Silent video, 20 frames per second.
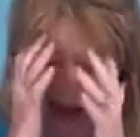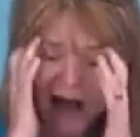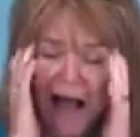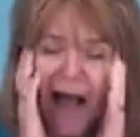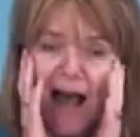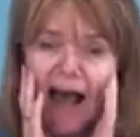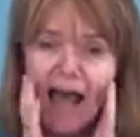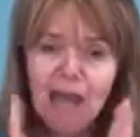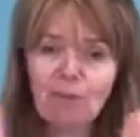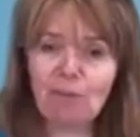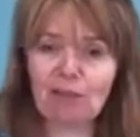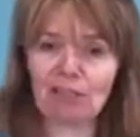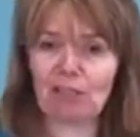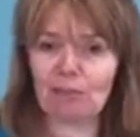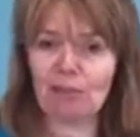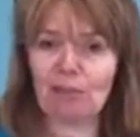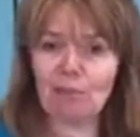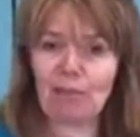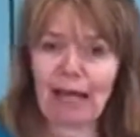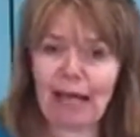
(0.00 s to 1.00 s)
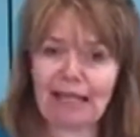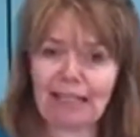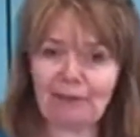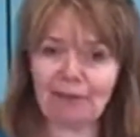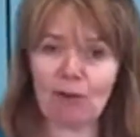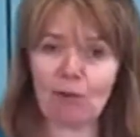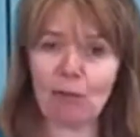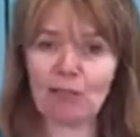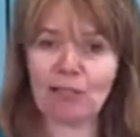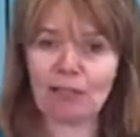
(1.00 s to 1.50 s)
I must have been mad.
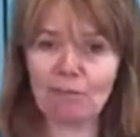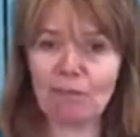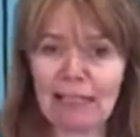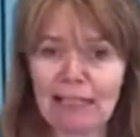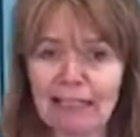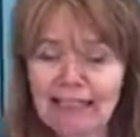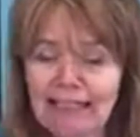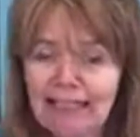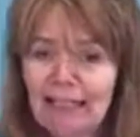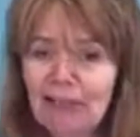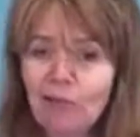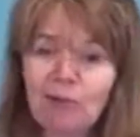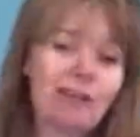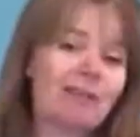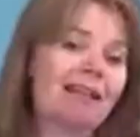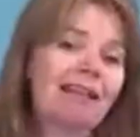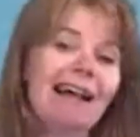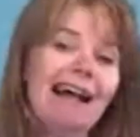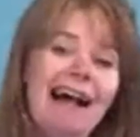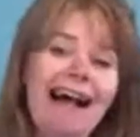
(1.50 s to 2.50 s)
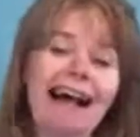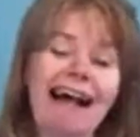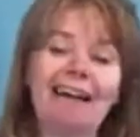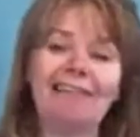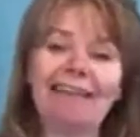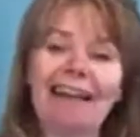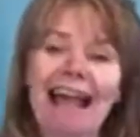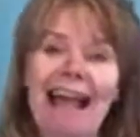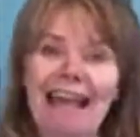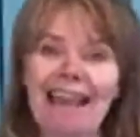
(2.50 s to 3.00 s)
If I wasn't mad, I certainly was,
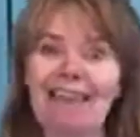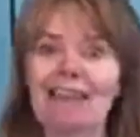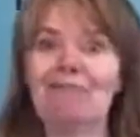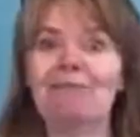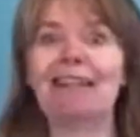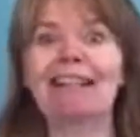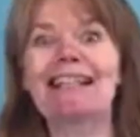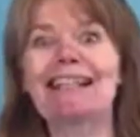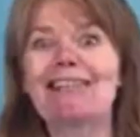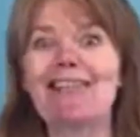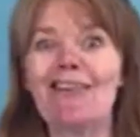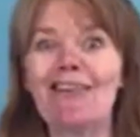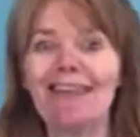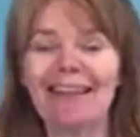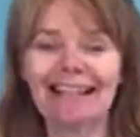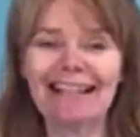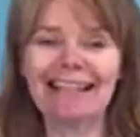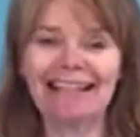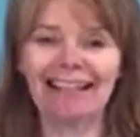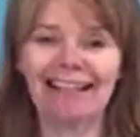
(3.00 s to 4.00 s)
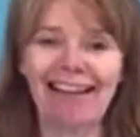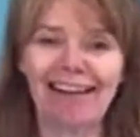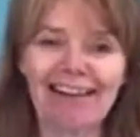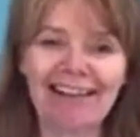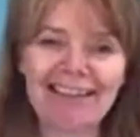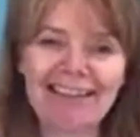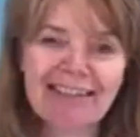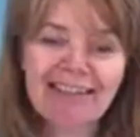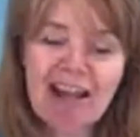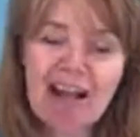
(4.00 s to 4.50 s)
having had them and starting these
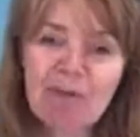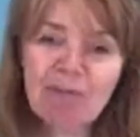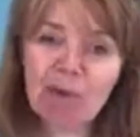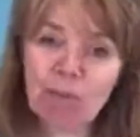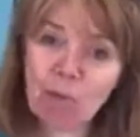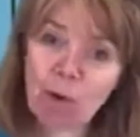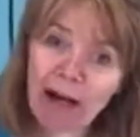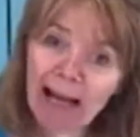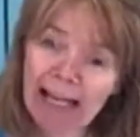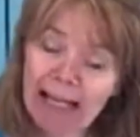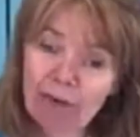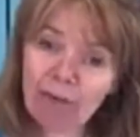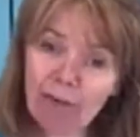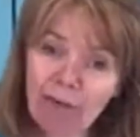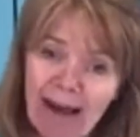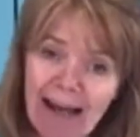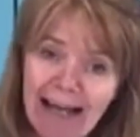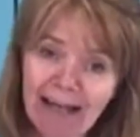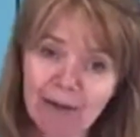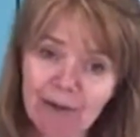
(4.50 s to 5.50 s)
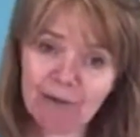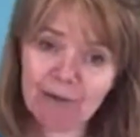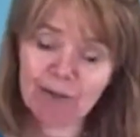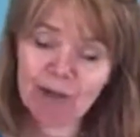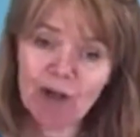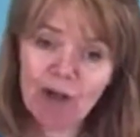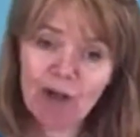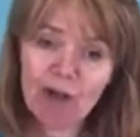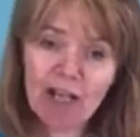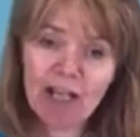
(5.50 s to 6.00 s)
classes. But what I found,
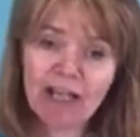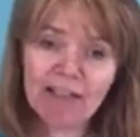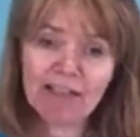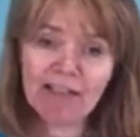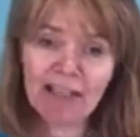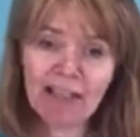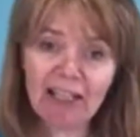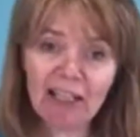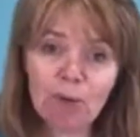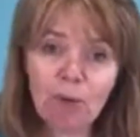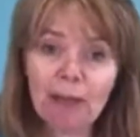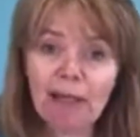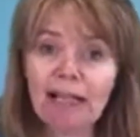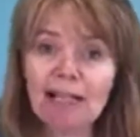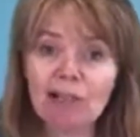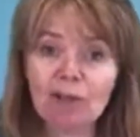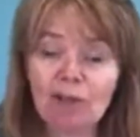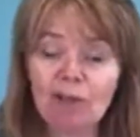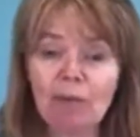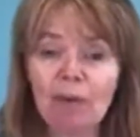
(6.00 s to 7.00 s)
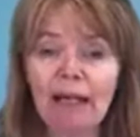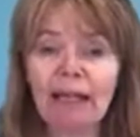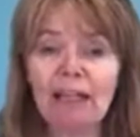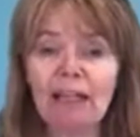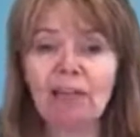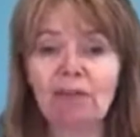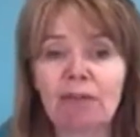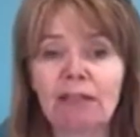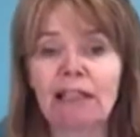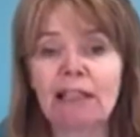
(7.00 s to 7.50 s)
certainly when I took my
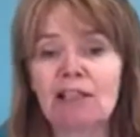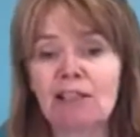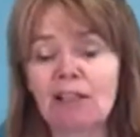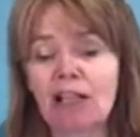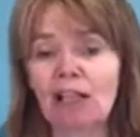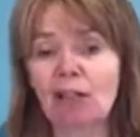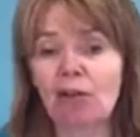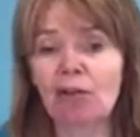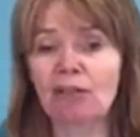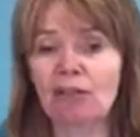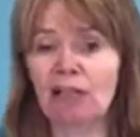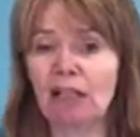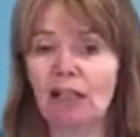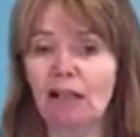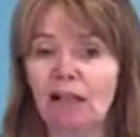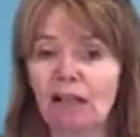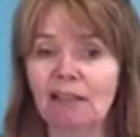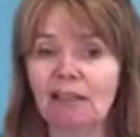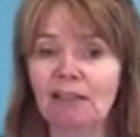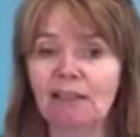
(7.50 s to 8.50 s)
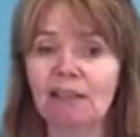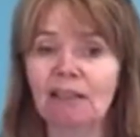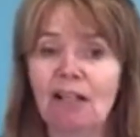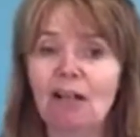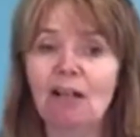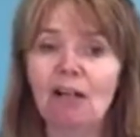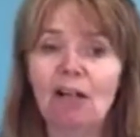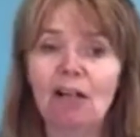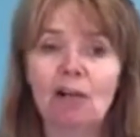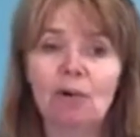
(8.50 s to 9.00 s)
three along to classes,
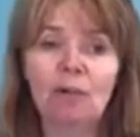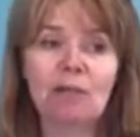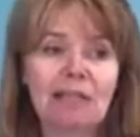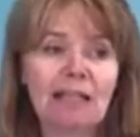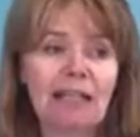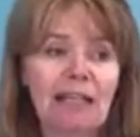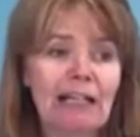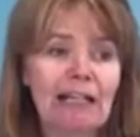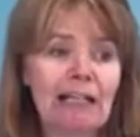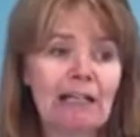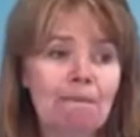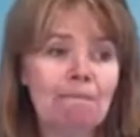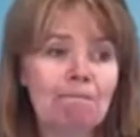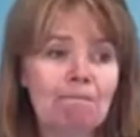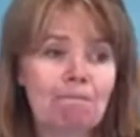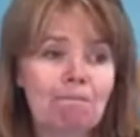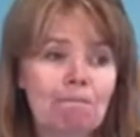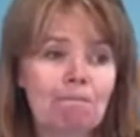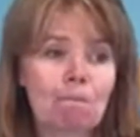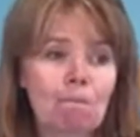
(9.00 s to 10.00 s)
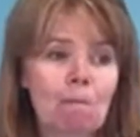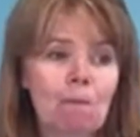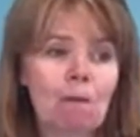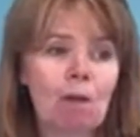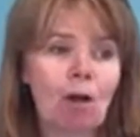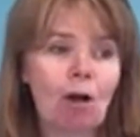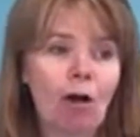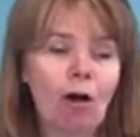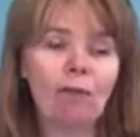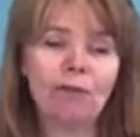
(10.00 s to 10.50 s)
was that
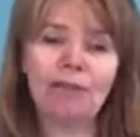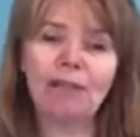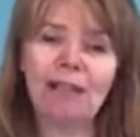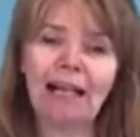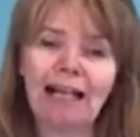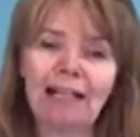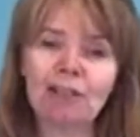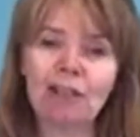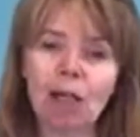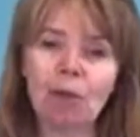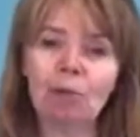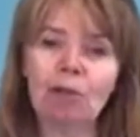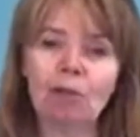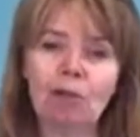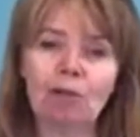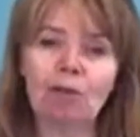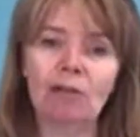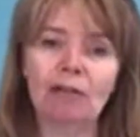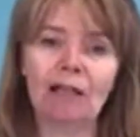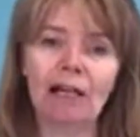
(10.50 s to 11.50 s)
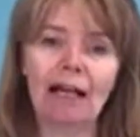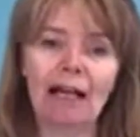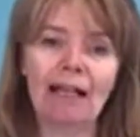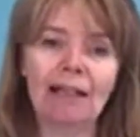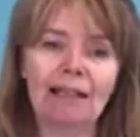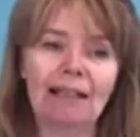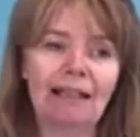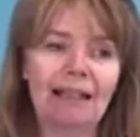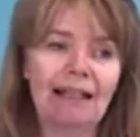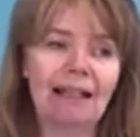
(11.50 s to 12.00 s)
often I'd go along
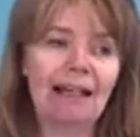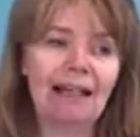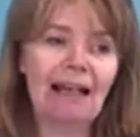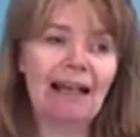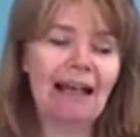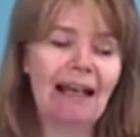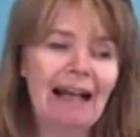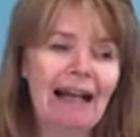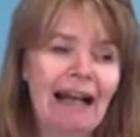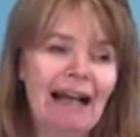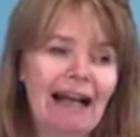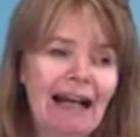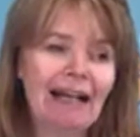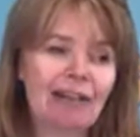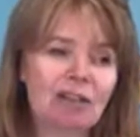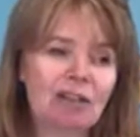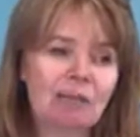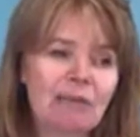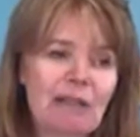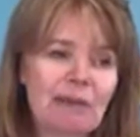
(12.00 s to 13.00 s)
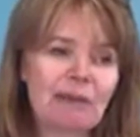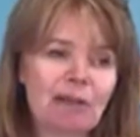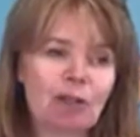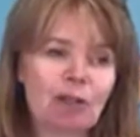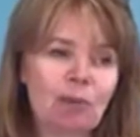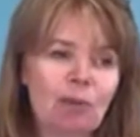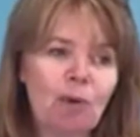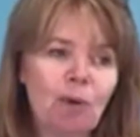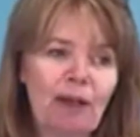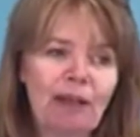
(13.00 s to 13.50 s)
and sometimes I'd
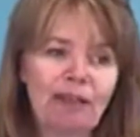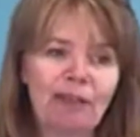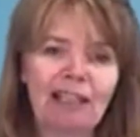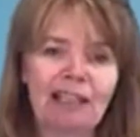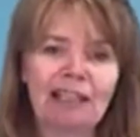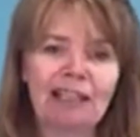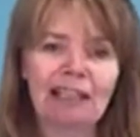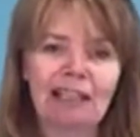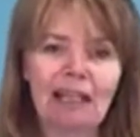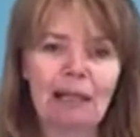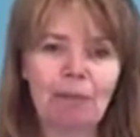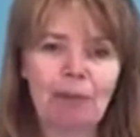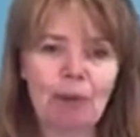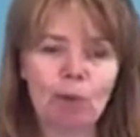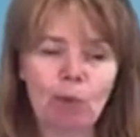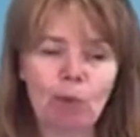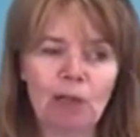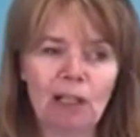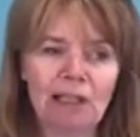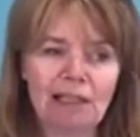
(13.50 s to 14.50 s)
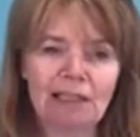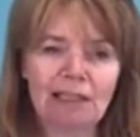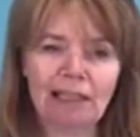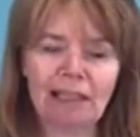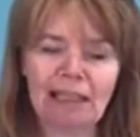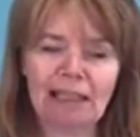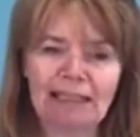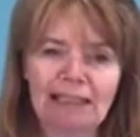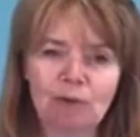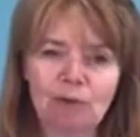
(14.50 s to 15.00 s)
come away feeling a bit worse
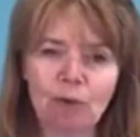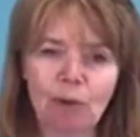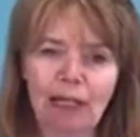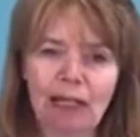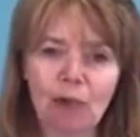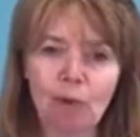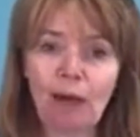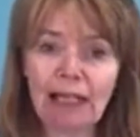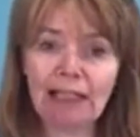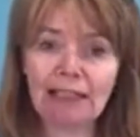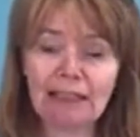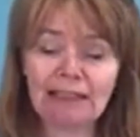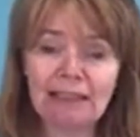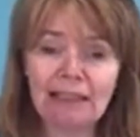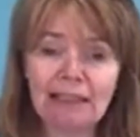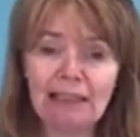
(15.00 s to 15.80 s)
than I did when I went.